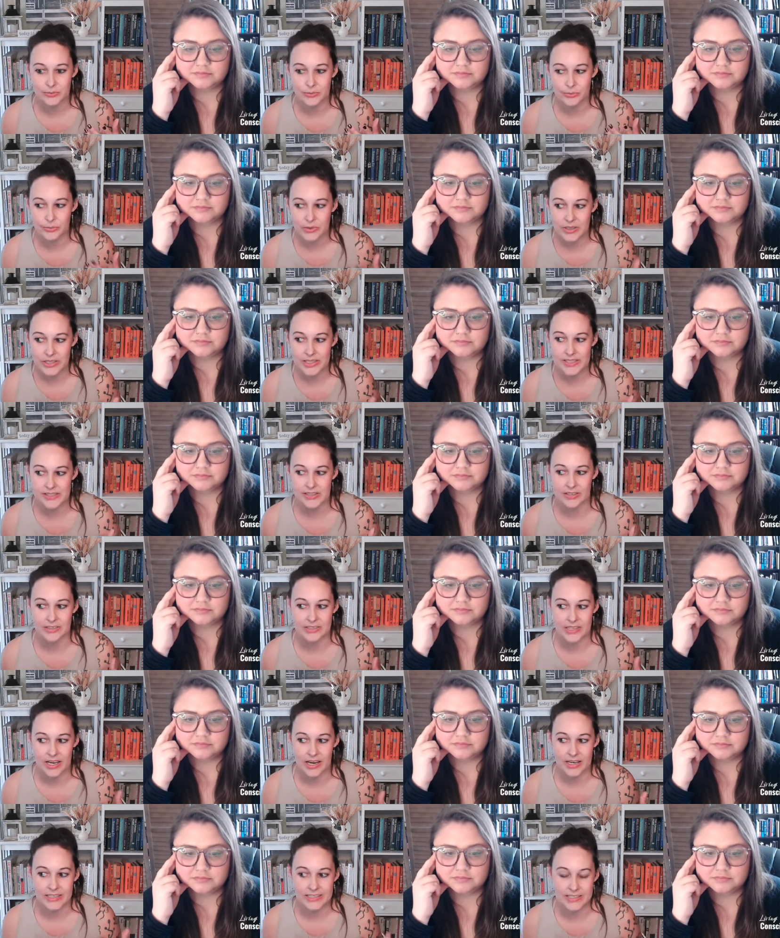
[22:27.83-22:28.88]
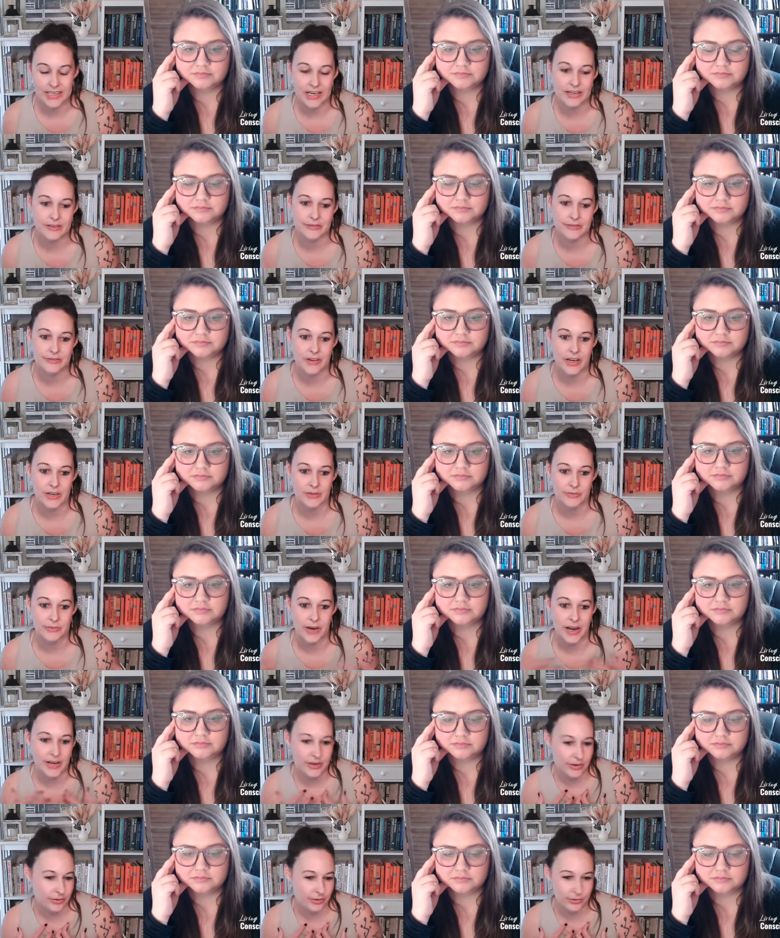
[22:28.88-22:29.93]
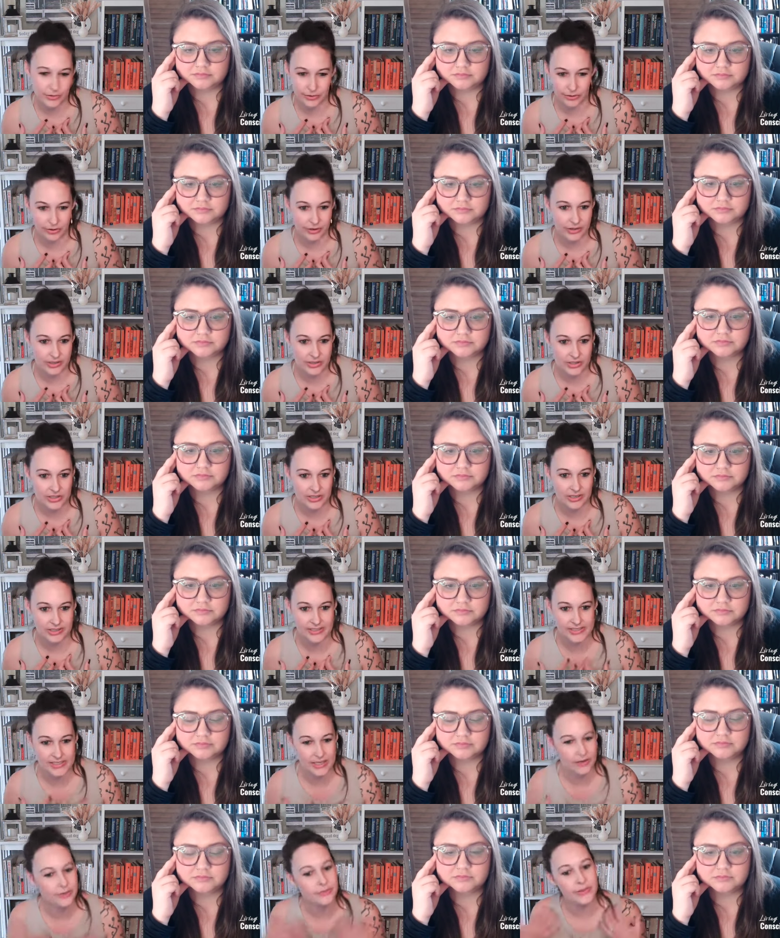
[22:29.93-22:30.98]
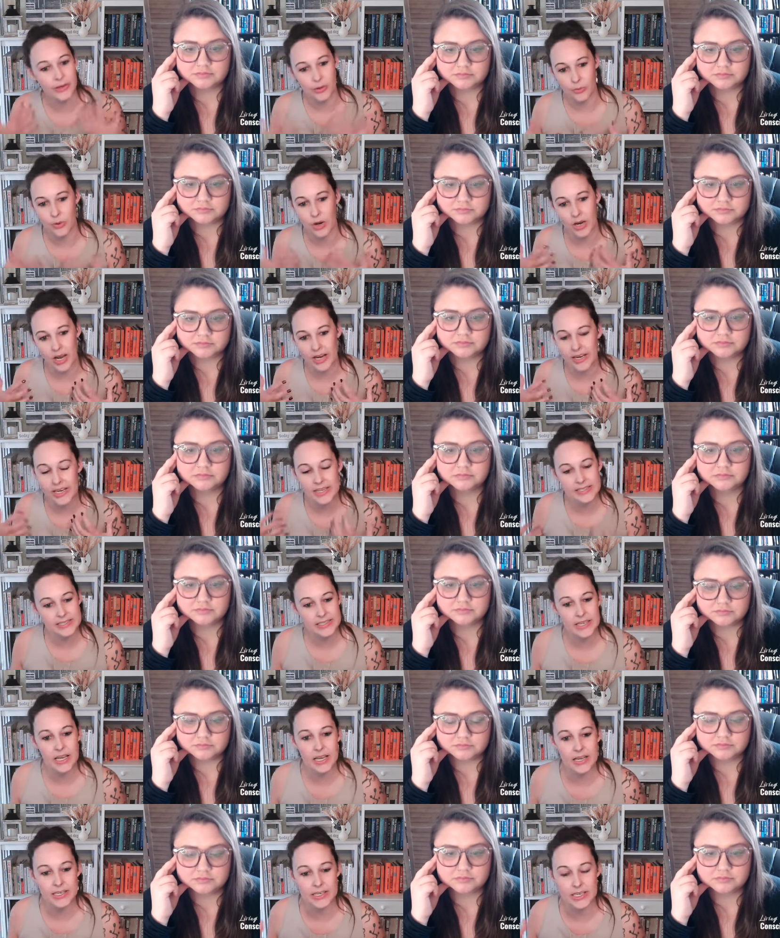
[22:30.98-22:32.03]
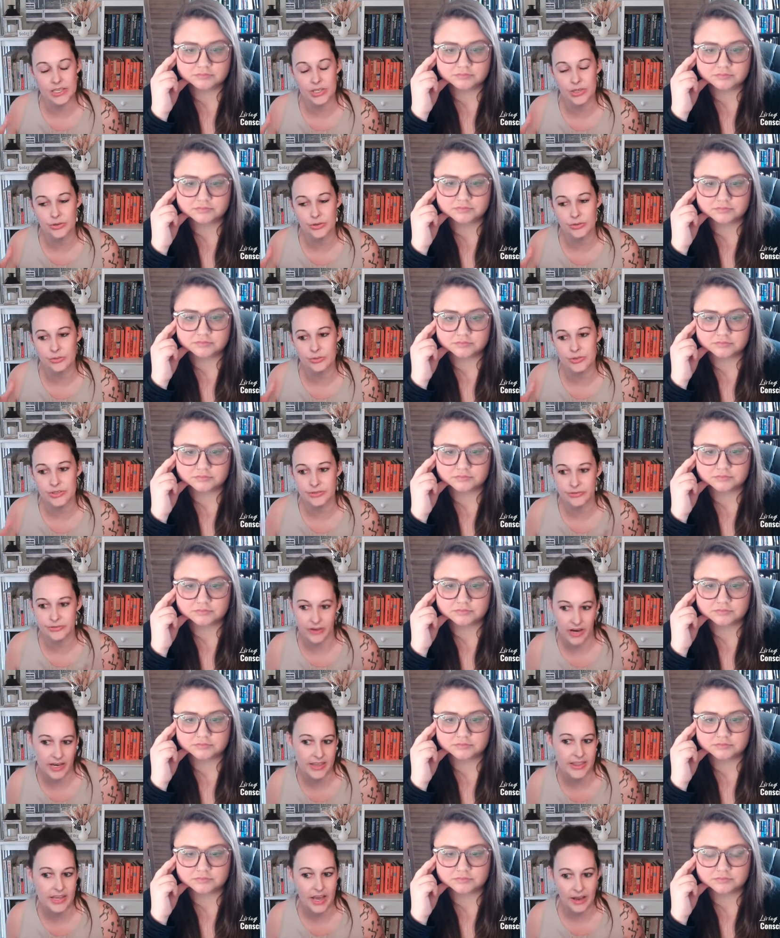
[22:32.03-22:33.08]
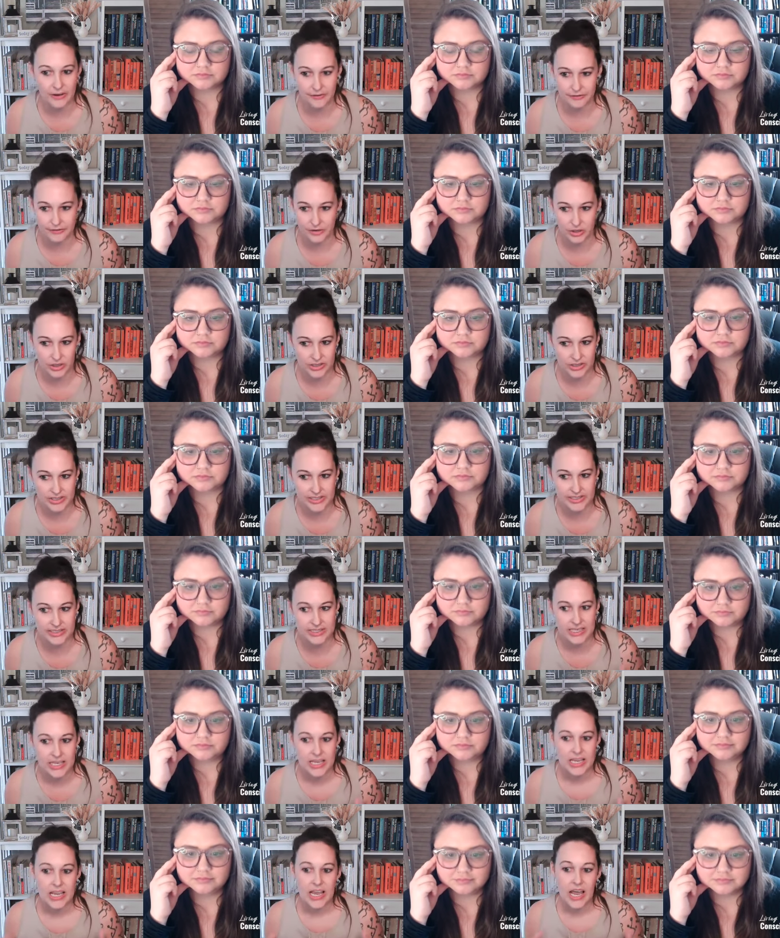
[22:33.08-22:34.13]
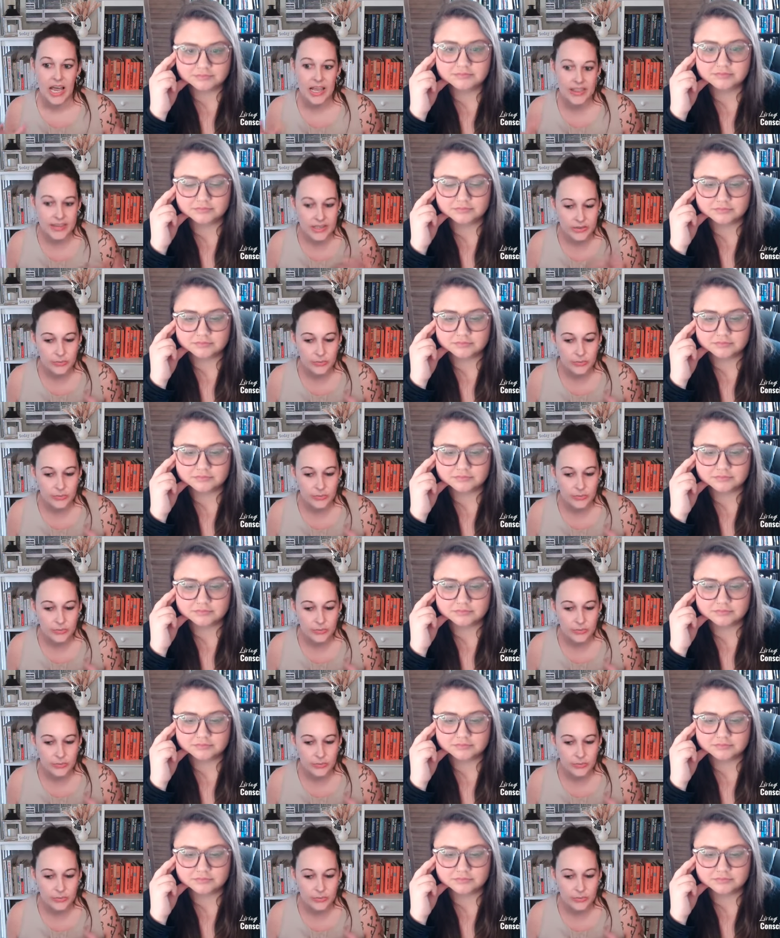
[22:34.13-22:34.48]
Speaker 1: really start to identify radical courage in ourselves? Like, I guess, can you define that first? And